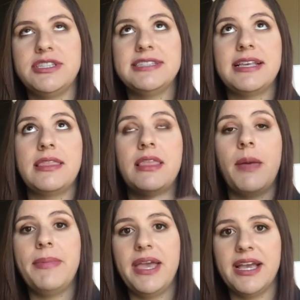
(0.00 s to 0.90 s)
That's like
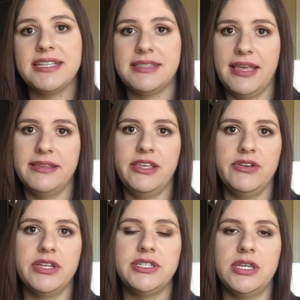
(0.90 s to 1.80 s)
the biggest thing that
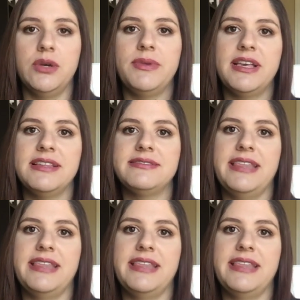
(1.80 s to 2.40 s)
you can do because